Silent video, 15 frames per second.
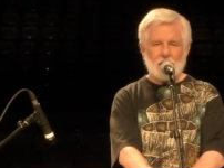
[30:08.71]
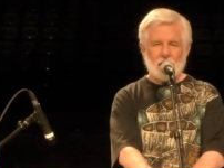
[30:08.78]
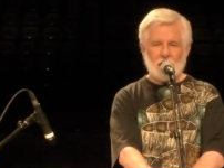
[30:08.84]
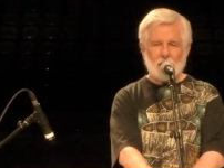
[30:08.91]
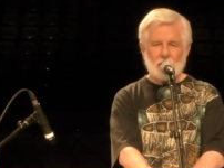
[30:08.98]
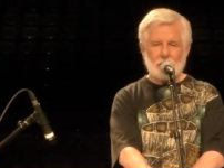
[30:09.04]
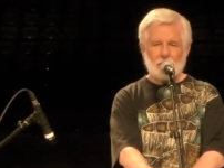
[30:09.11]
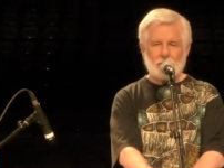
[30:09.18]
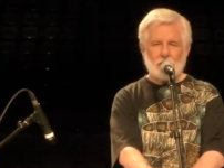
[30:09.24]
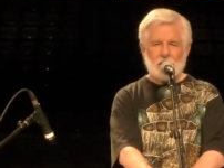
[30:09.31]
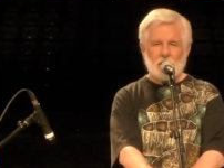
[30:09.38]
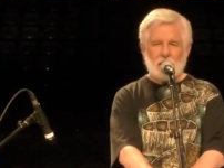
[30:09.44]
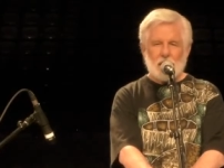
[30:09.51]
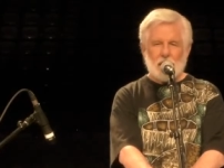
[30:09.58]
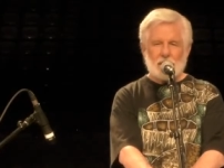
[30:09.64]
Um,
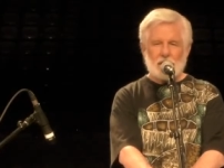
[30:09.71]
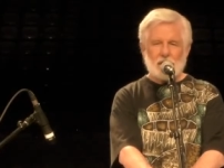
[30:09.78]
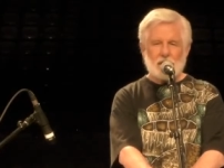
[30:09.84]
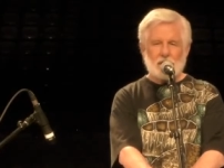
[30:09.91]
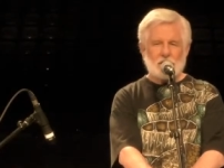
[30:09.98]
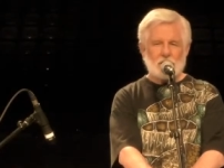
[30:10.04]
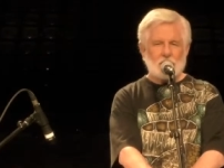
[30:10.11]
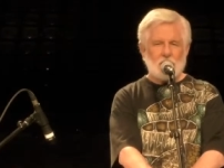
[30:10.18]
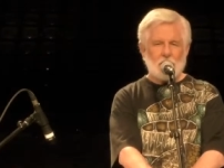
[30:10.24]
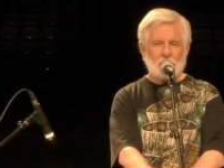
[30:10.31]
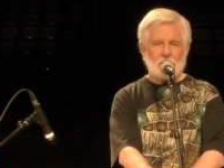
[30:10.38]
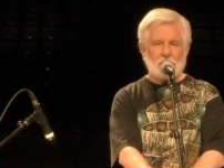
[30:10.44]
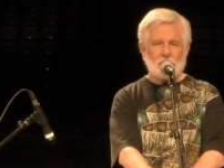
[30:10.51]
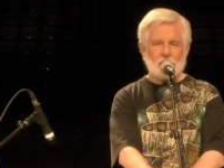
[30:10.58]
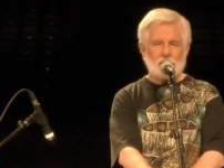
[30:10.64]
and then
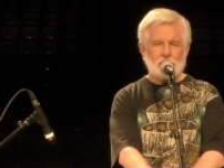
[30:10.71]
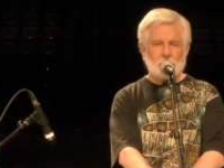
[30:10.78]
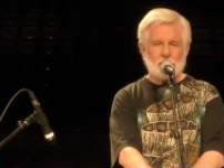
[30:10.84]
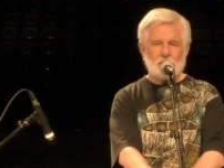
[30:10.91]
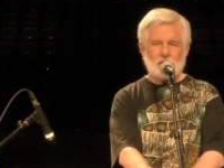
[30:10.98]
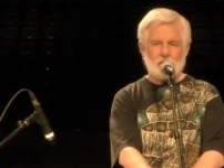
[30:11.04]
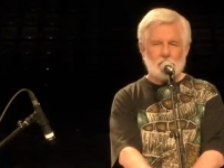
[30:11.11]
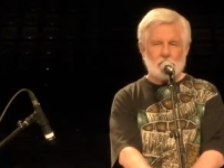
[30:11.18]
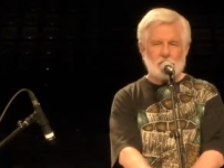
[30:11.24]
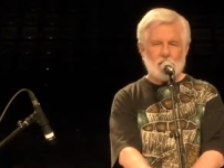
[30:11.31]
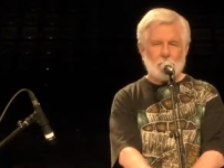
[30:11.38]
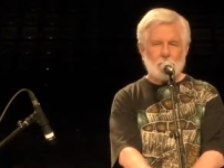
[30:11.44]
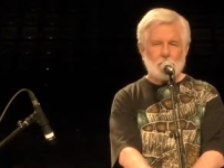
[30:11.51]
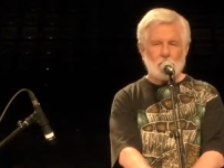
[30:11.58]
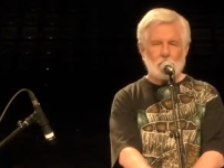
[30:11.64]
other instruments, for
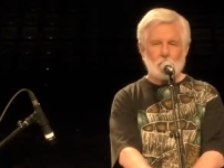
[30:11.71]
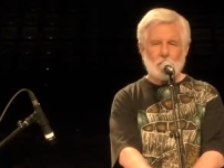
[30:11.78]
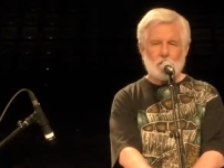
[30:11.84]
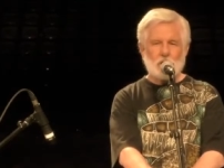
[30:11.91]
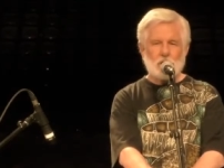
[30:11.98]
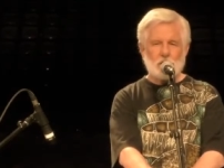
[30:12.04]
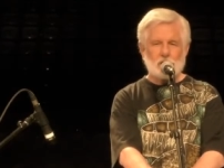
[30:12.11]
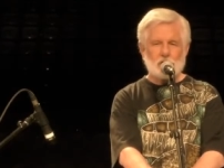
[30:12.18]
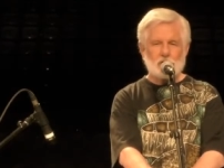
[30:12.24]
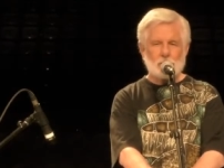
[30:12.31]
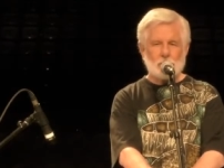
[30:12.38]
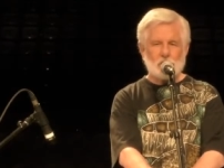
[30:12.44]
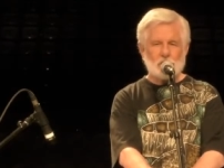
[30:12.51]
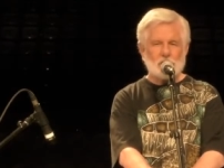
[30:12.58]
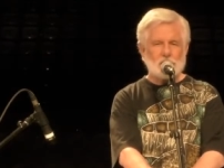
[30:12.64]
example, wind
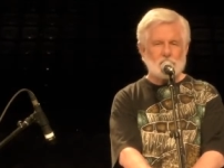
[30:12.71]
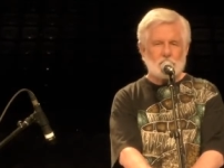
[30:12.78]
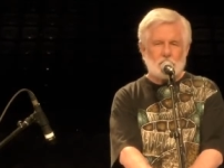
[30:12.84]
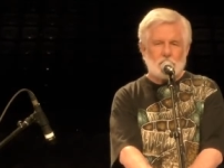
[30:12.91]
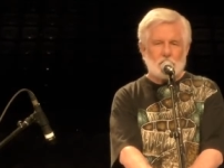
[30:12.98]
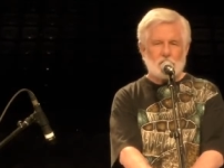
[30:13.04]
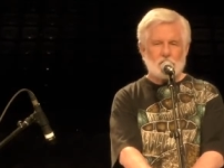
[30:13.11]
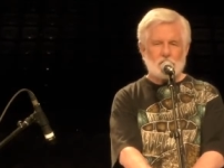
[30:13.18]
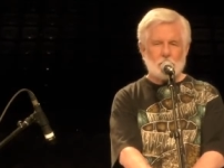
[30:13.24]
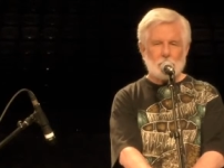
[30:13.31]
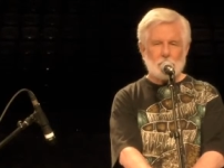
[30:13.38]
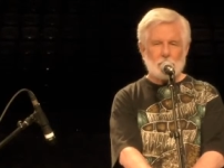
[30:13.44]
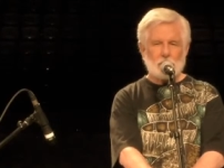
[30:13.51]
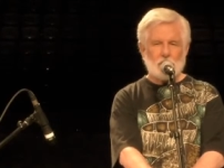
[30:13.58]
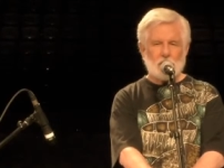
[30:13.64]
instruments
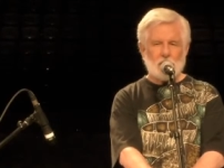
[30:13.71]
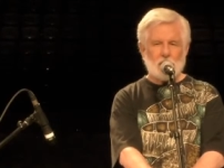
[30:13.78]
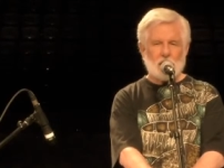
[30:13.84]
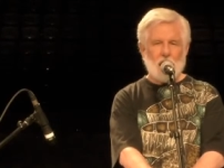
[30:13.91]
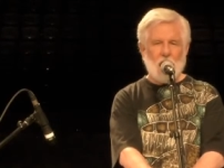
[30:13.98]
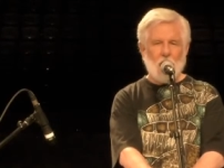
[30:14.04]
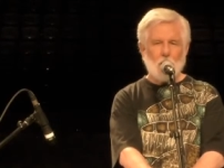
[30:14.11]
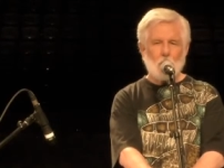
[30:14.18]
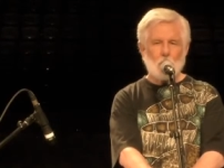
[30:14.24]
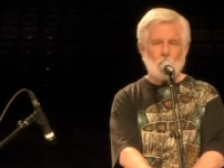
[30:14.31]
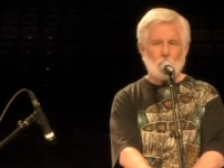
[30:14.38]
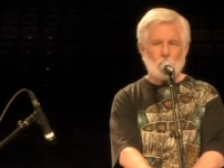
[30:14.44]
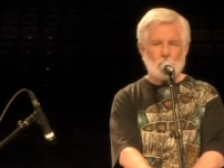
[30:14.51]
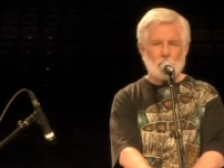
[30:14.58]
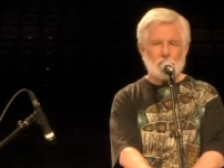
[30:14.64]
somebody would take a cow
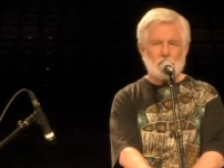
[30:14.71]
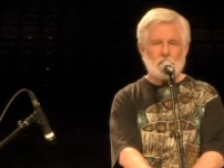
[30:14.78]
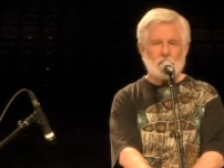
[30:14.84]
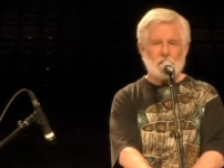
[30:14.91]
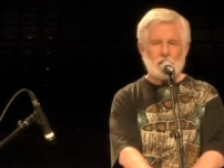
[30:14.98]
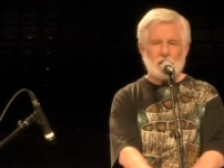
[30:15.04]
horn